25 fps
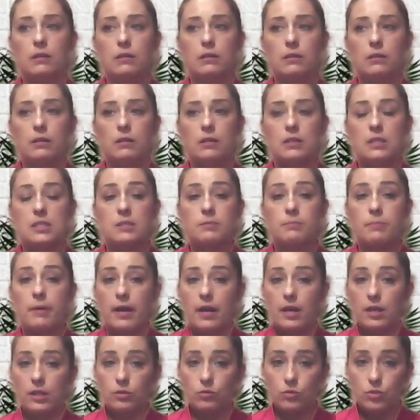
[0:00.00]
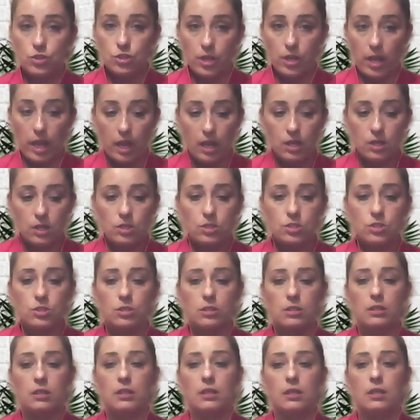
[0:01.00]
inspire to change,
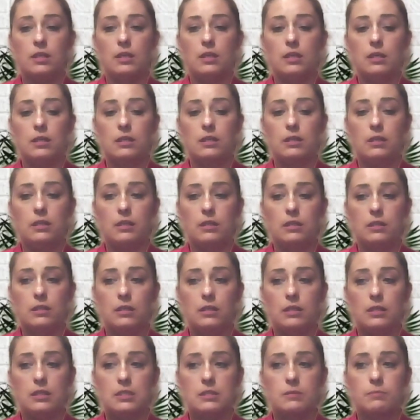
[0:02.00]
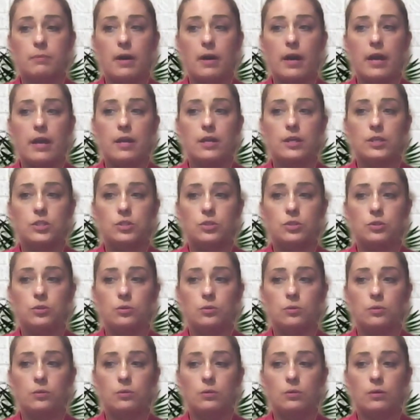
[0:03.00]
inspire
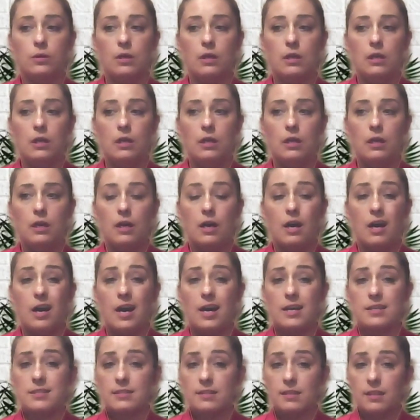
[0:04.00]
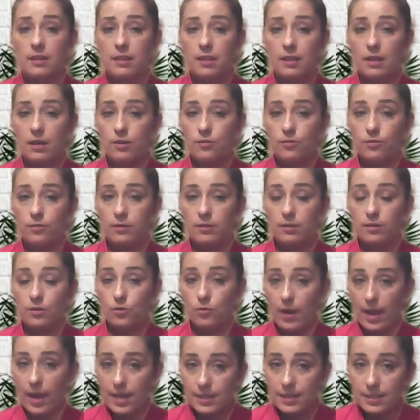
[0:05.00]
to ask their
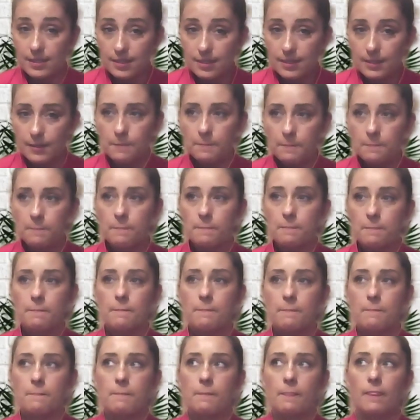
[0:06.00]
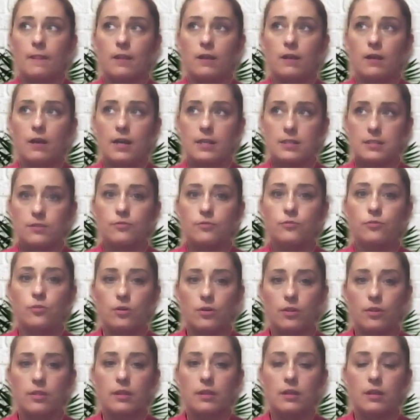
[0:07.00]
rights, ask
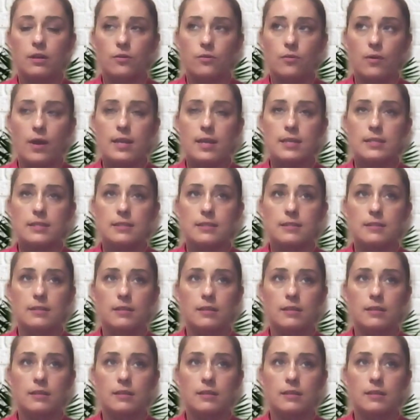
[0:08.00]
for their rights.